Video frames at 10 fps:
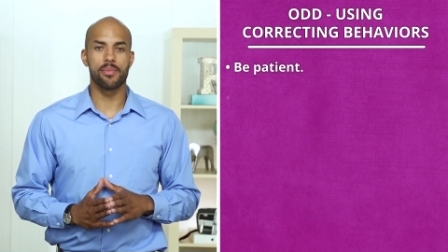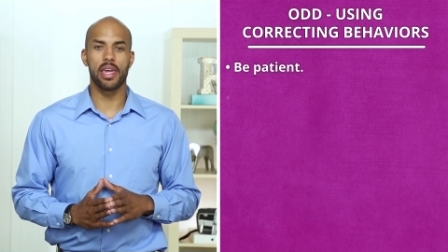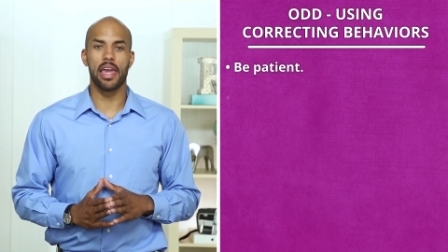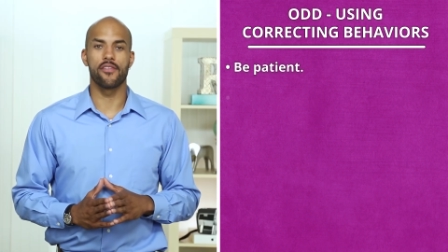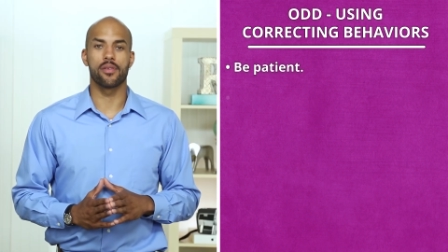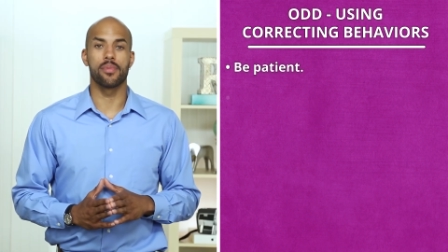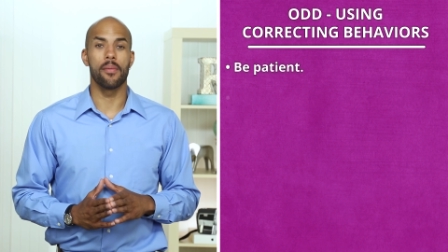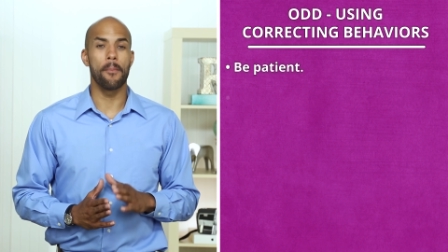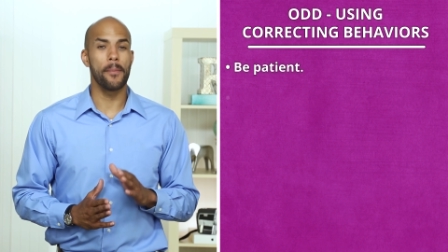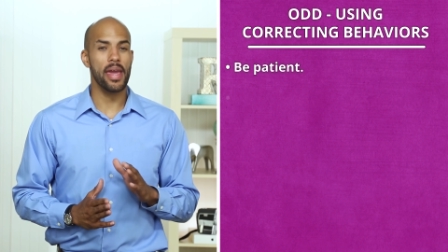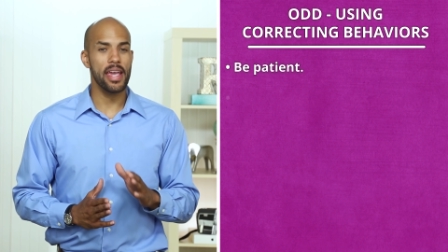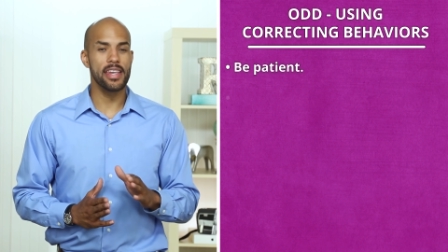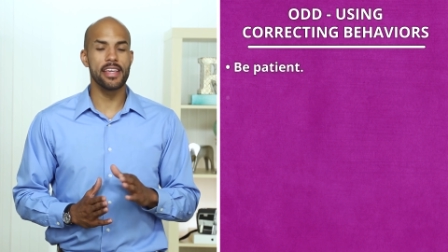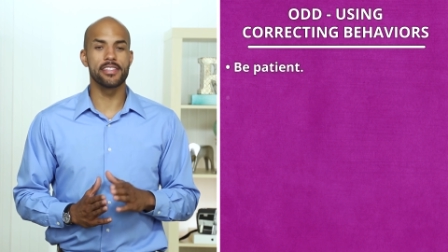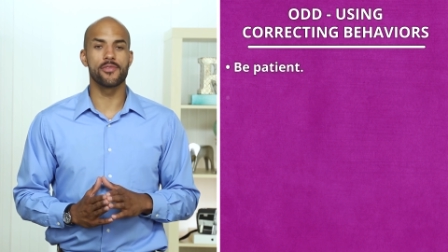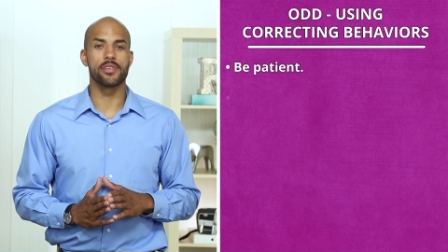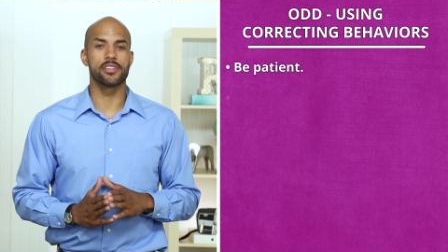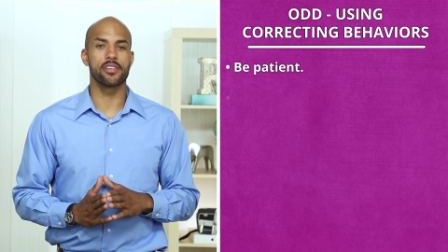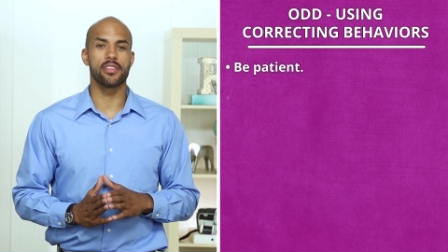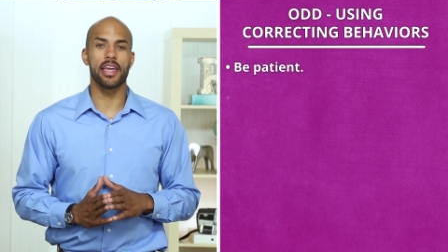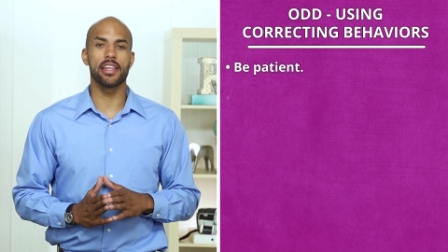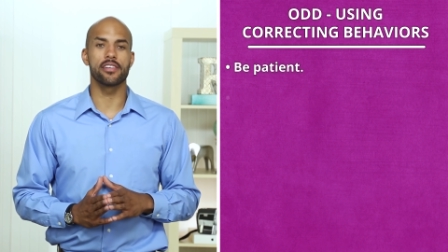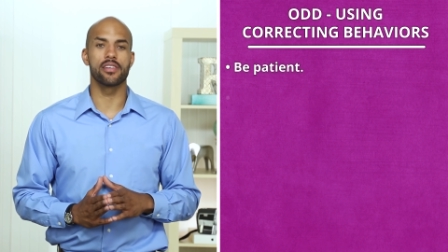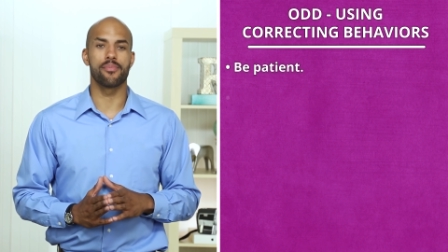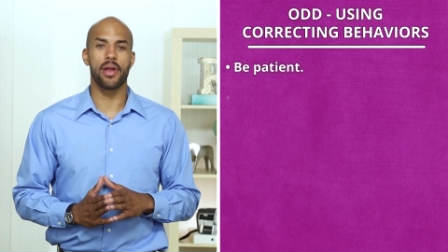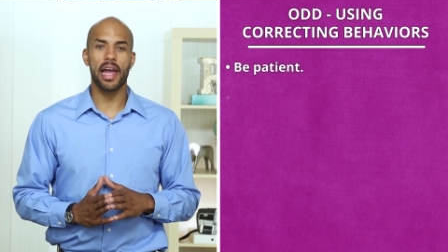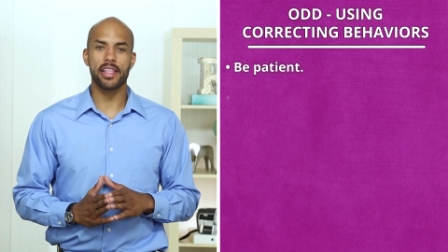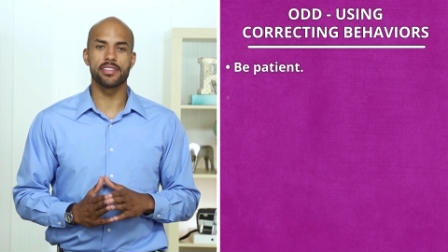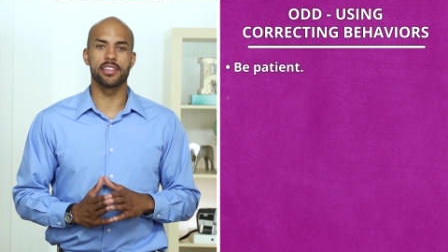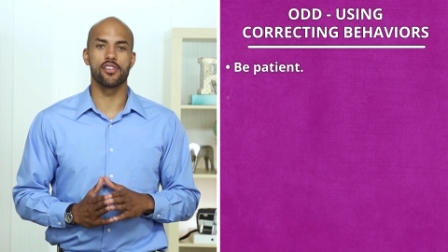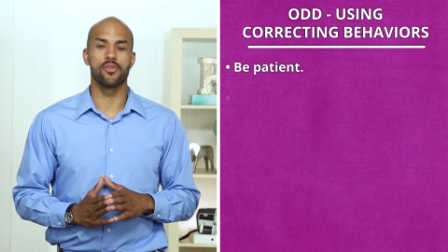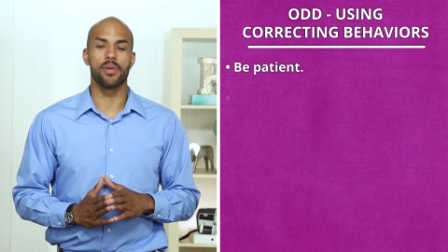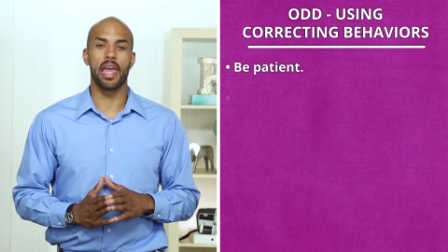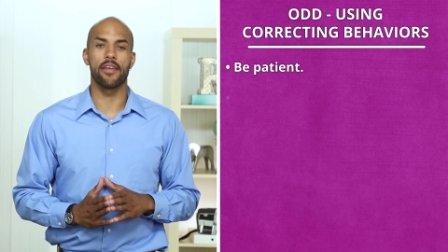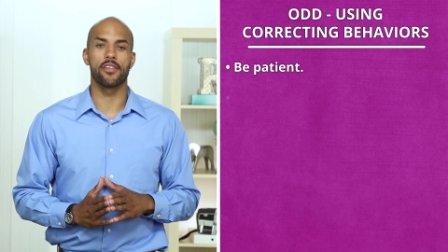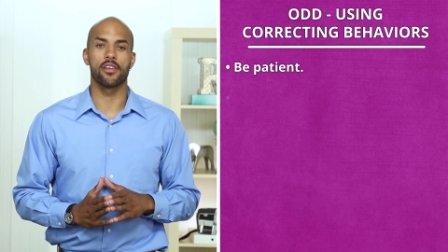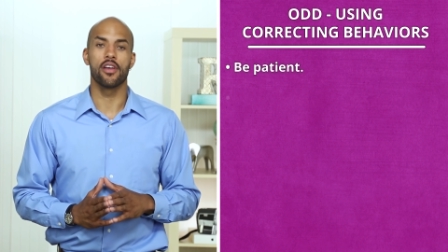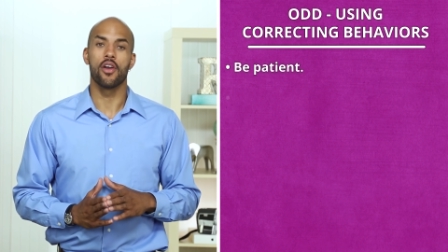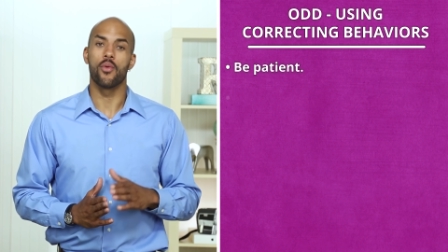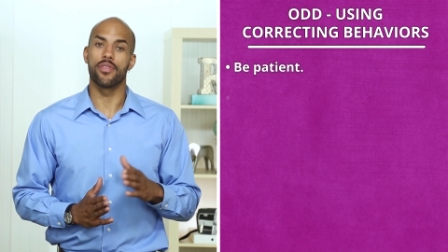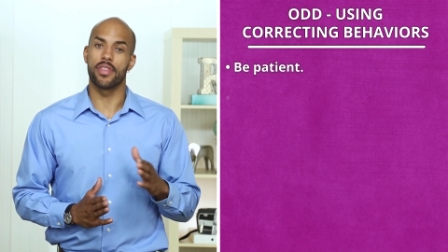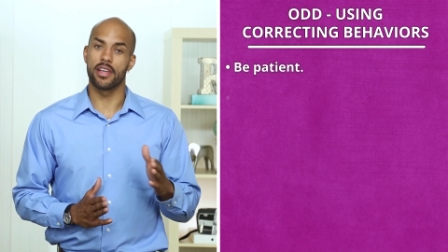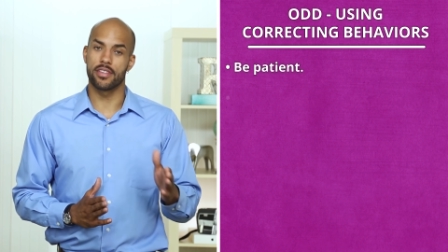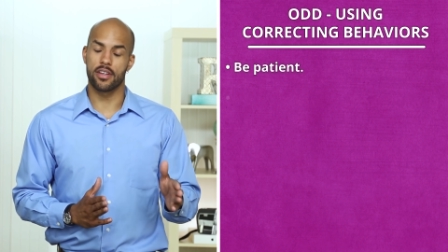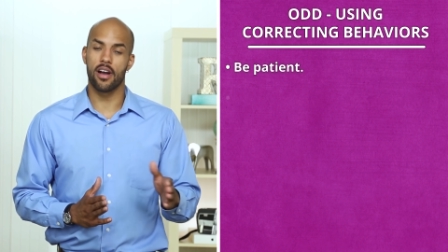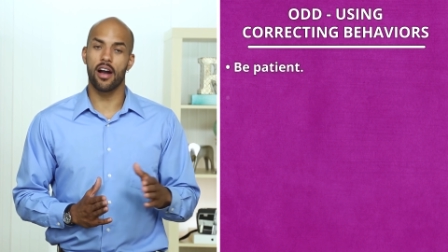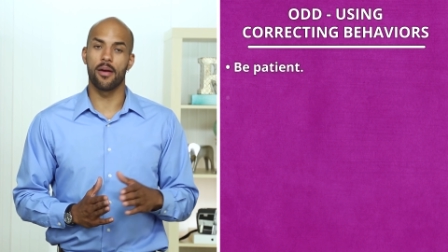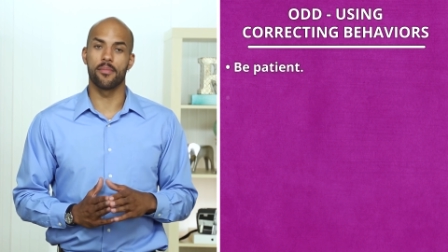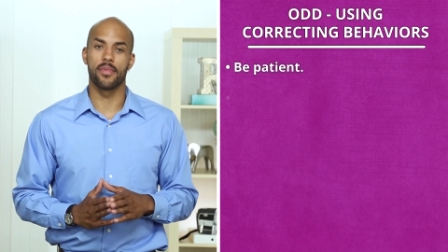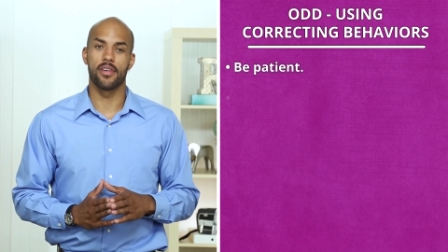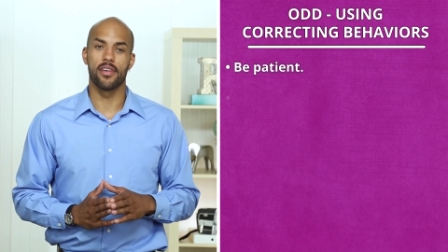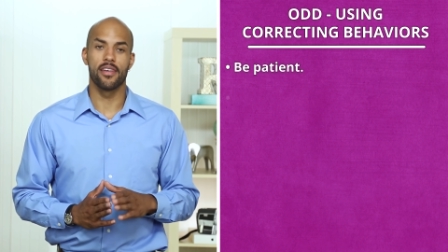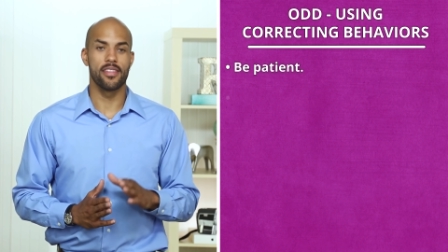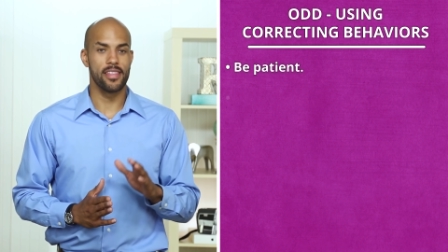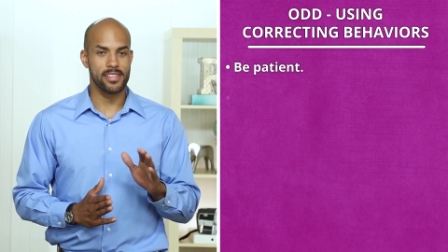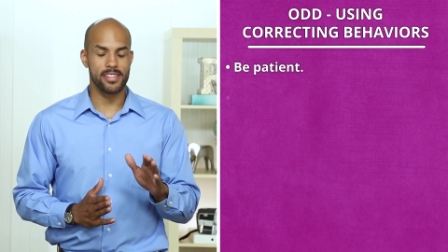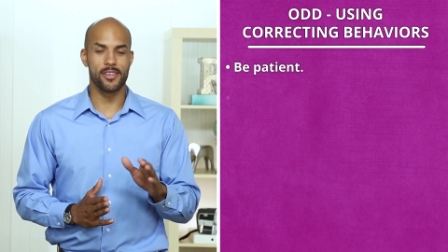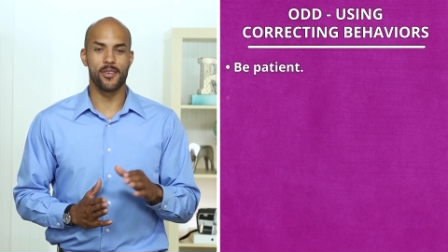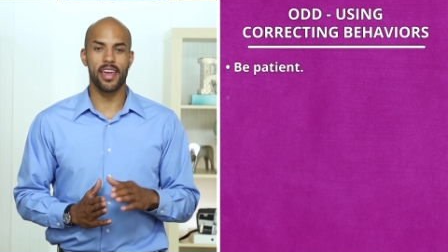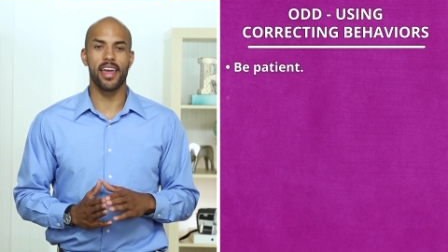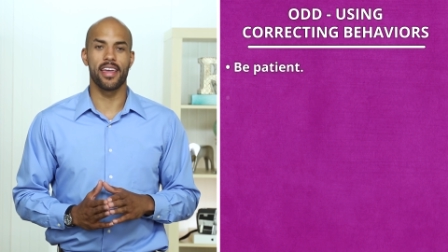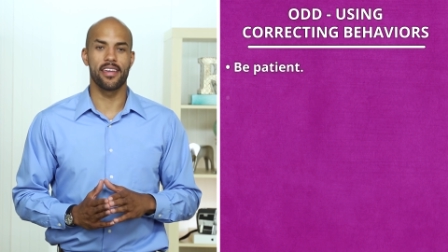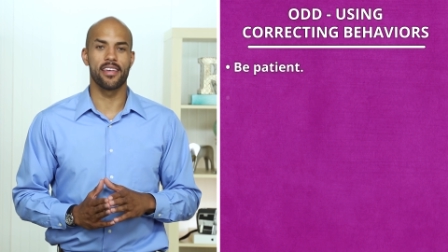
the behavior but may need to return later to practice a new behavior when things are calm. This is okay.